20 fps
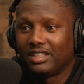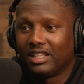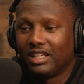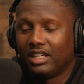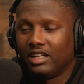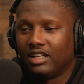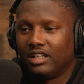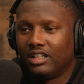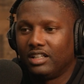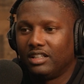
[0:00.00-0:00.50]
and
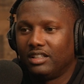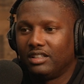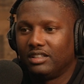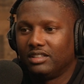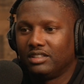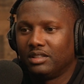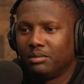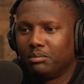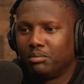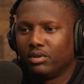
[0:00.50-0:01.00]

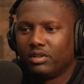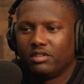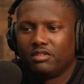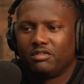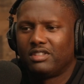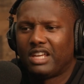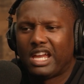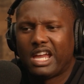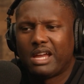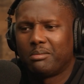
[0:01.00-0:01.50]
the brief
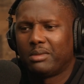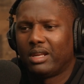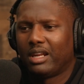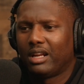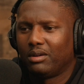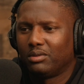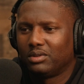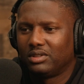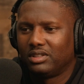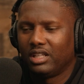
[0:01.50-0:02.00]
time that
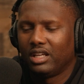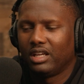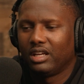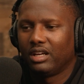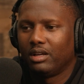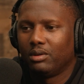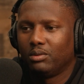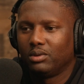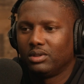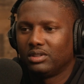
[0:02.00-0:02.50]
I was
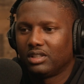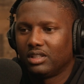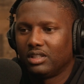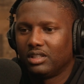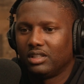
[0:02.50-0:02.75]
there, it was